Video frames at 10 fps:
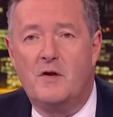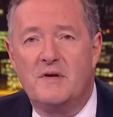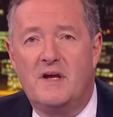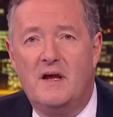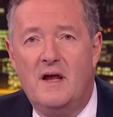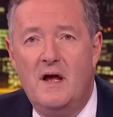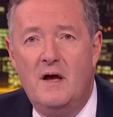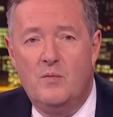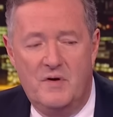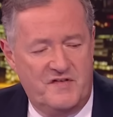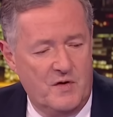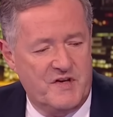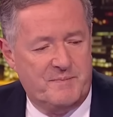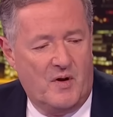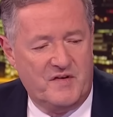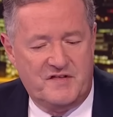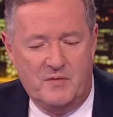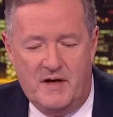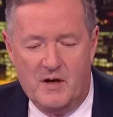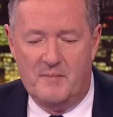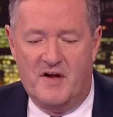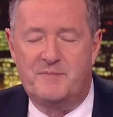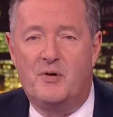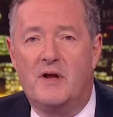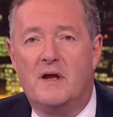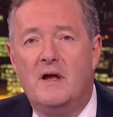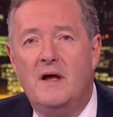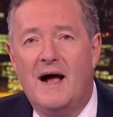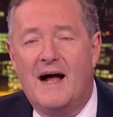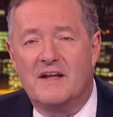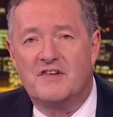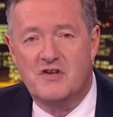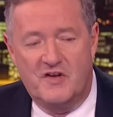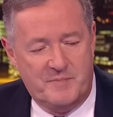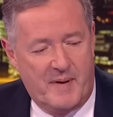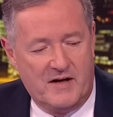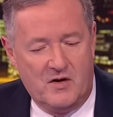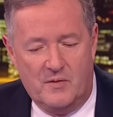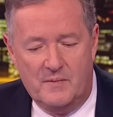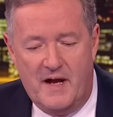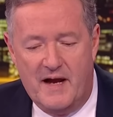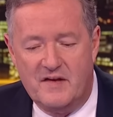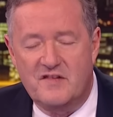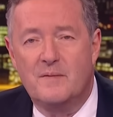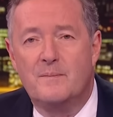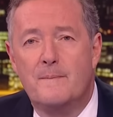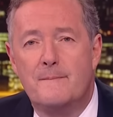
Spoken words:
Nomiki, what is your response to Elon Musk putting Alex Jones back on X?